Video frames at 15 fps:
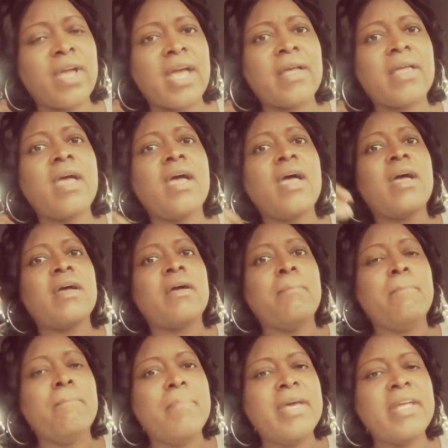okay?
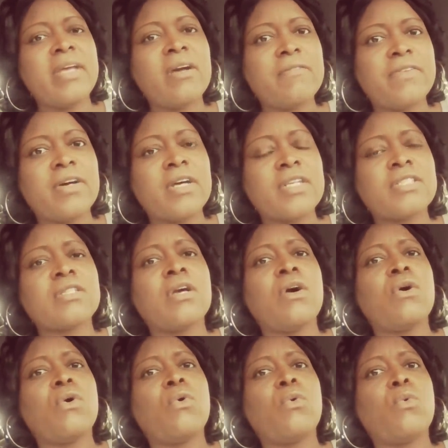Many of us
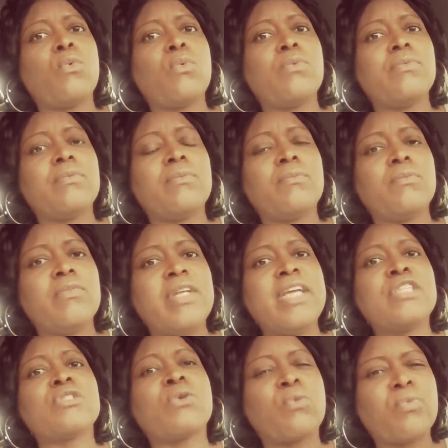
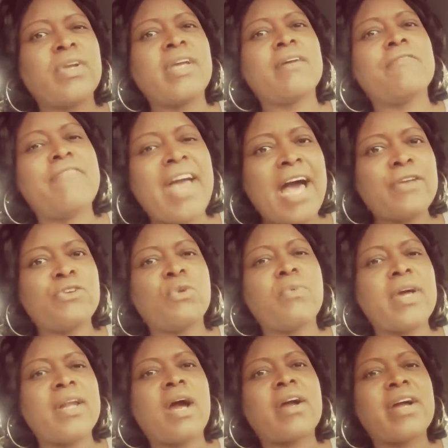need to
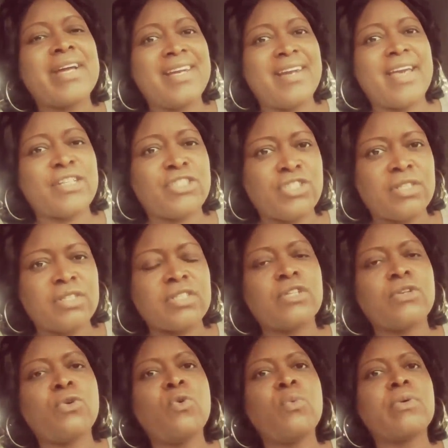reevaluate our connections
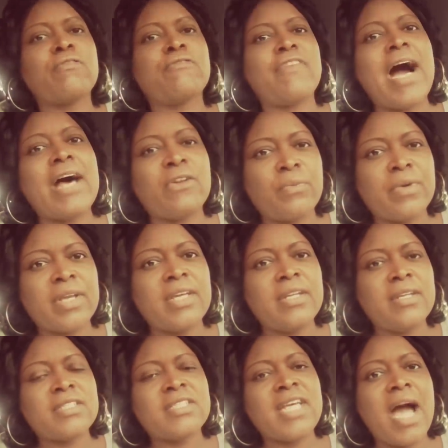and who we're following
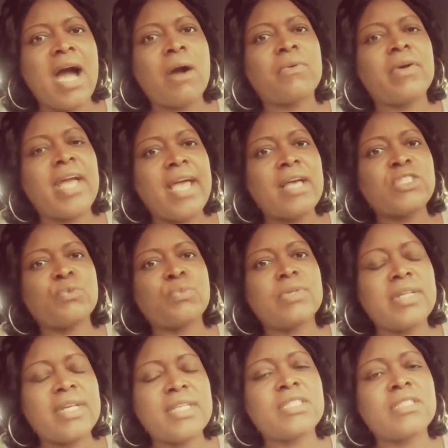in this hour as it
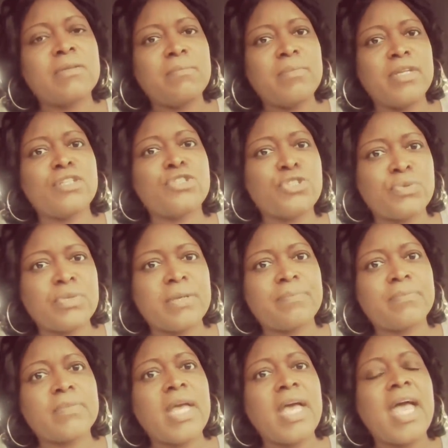relates to ministry,
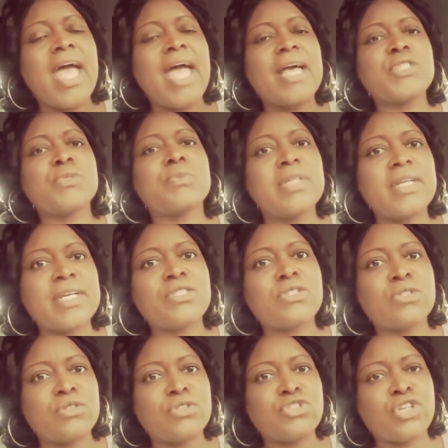as it relates
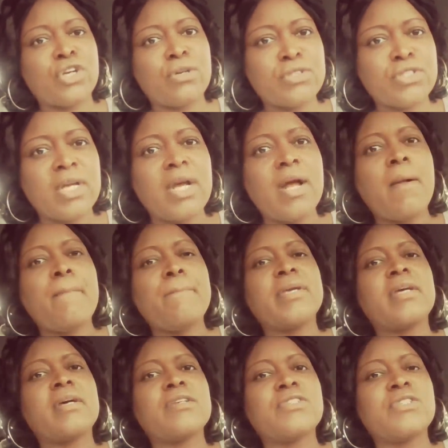to the church,
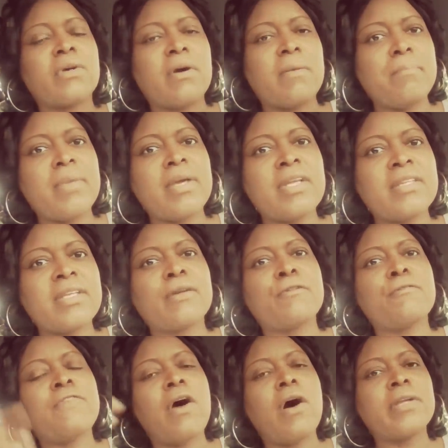because there are many that
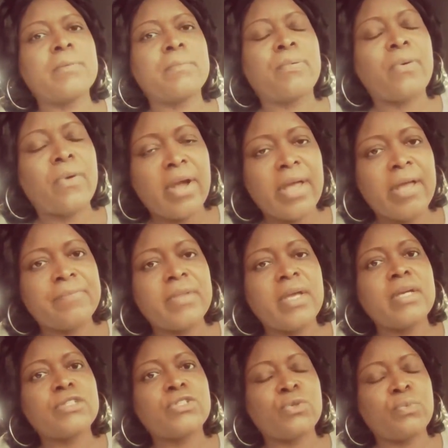are falling prey
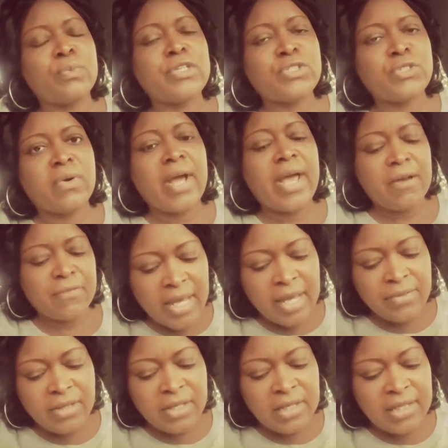to witchcraft.
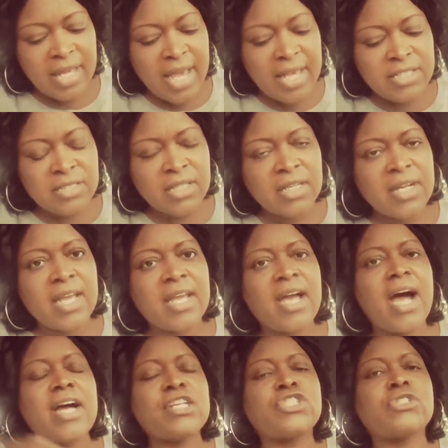And then the last thing that
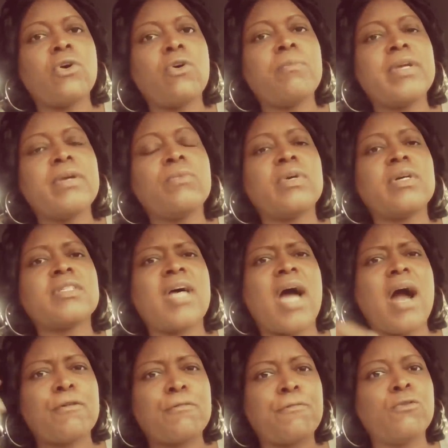God showed me was
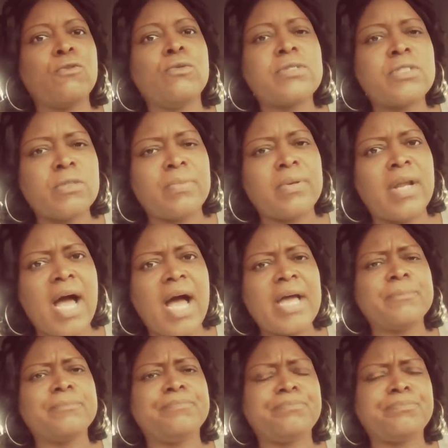our food
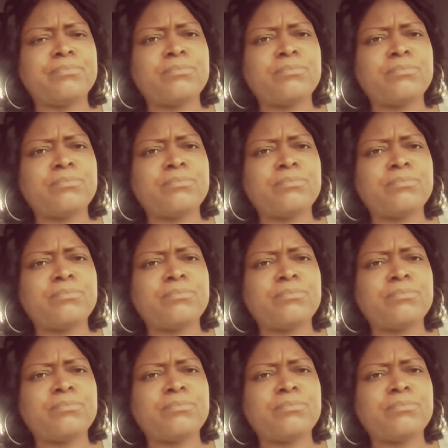supply